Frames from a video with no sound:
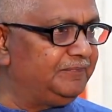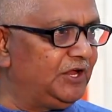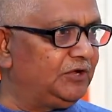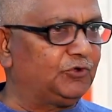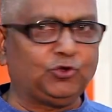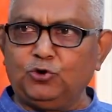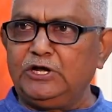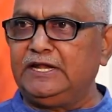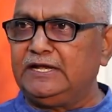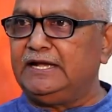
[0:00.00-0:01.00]
It was
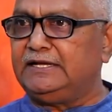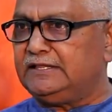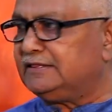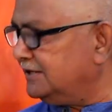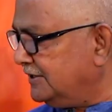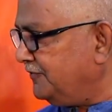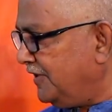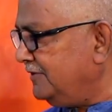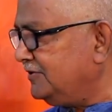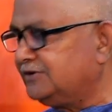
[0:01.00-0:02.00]
only in
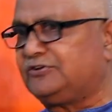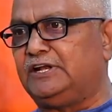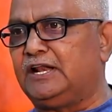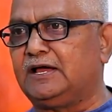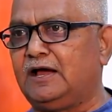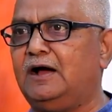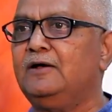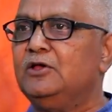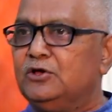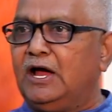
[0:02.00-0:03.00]
1935 that Sri Lanka